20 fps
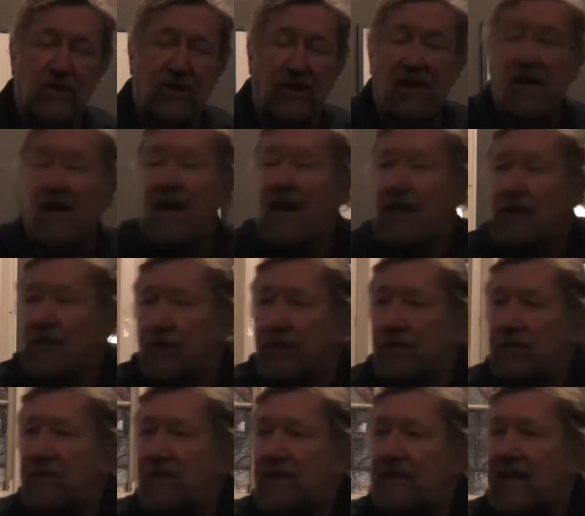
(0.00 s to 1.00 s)

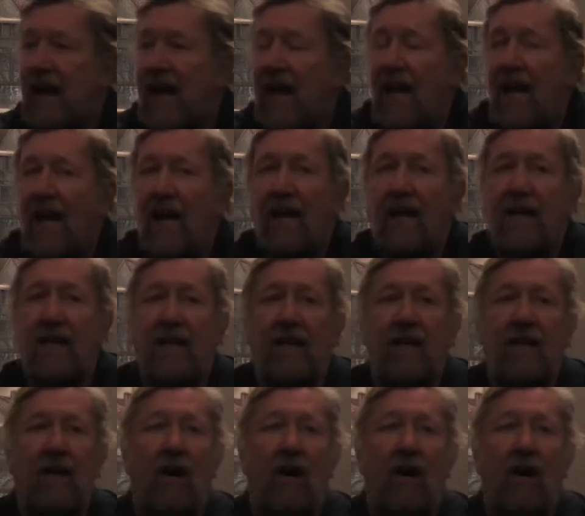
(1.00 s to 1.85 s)
To tally